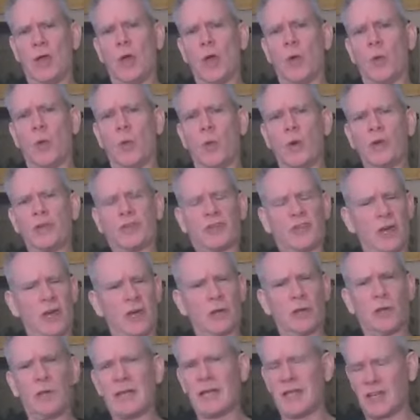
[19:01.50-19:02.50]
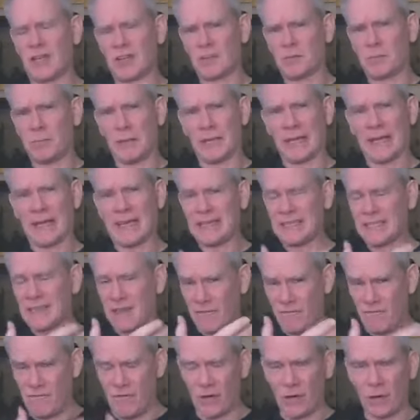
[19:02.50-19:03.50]
which not only explains
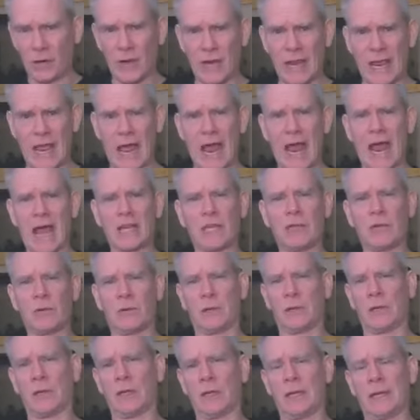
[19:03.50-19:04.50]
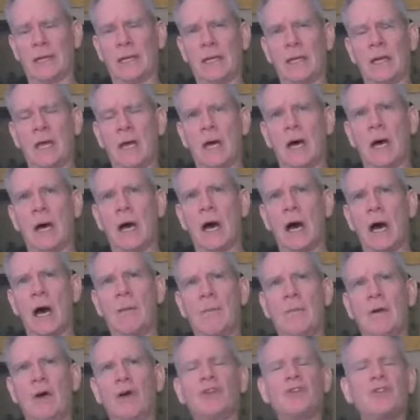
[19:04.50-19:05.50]
very accurately
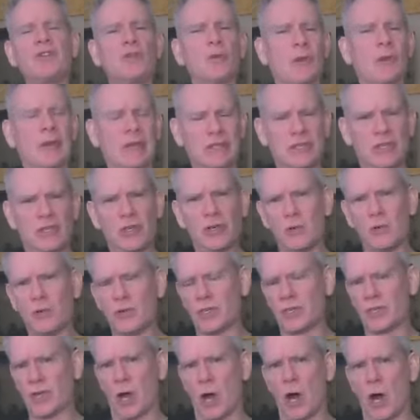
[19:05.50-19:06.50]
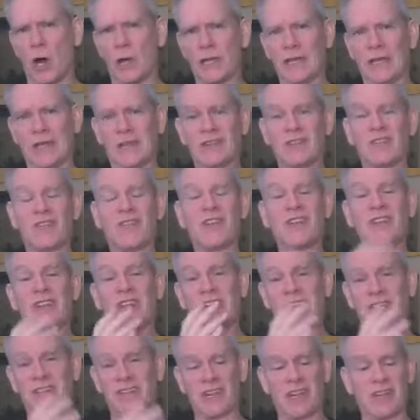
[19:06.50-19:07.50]
to a Jewish audience the
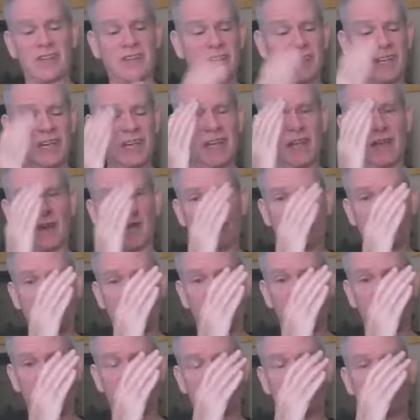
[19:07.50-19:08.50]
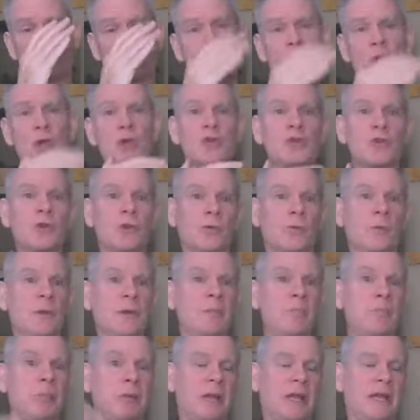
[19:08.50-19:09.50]
necessity of Jesus to
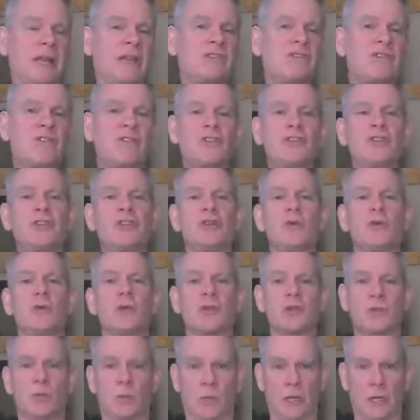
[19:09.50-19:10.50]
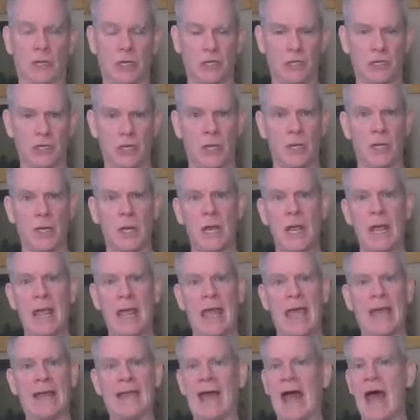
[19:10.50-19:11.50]
replace the Jewish religion
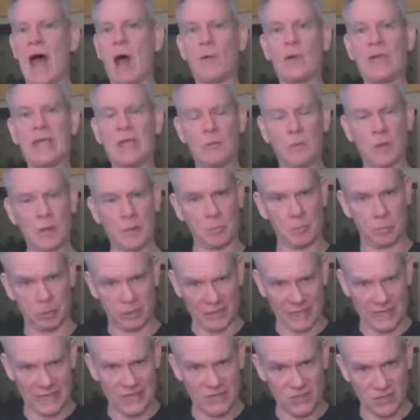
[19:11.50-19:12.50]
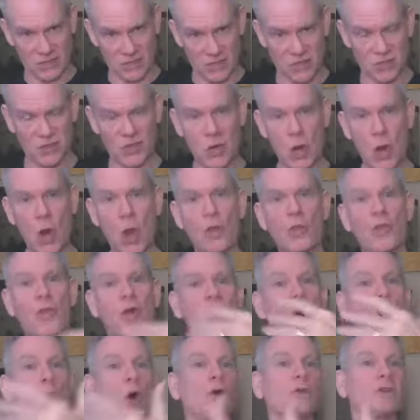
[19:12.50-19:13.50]
and how he replaces the
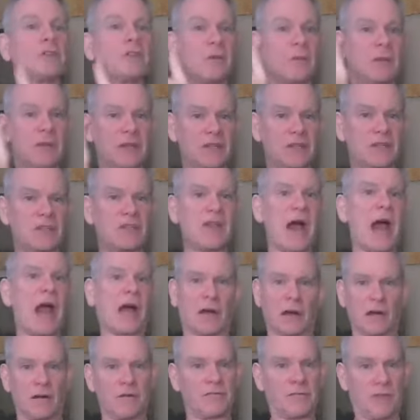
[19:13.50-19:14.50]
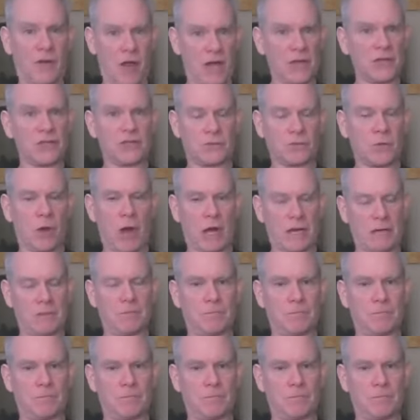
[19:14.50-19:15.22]
ultimate sacrifice, right?